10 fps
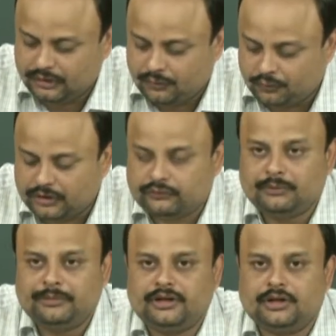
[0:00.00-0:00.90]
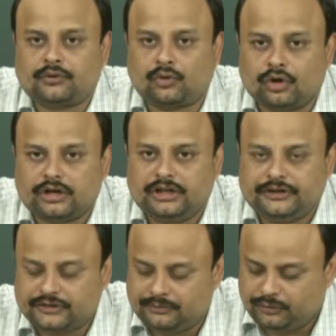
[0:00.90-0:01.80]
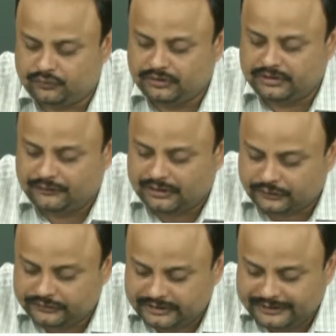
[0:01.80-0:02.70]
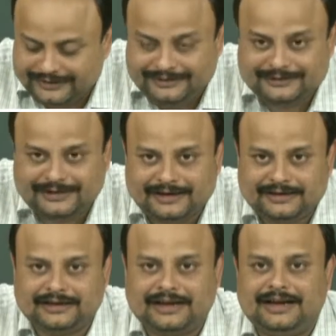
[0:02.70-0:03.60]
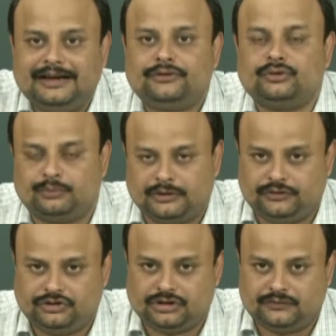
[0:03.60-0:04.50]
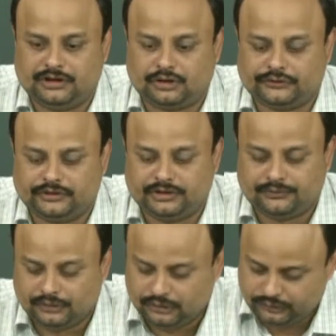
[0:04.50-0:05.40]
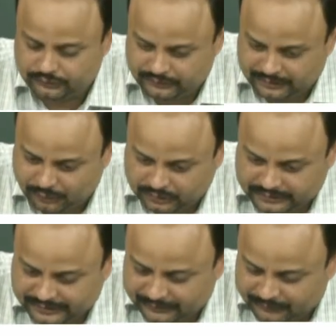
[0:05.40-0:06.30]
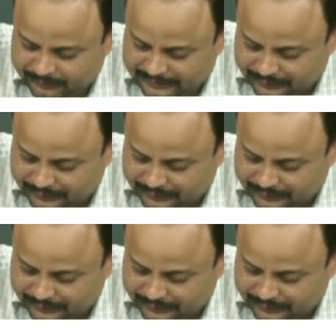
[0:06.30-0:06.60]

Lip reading: what will be the correlation between the velocity inside and superficial velocity. So, we have already developed that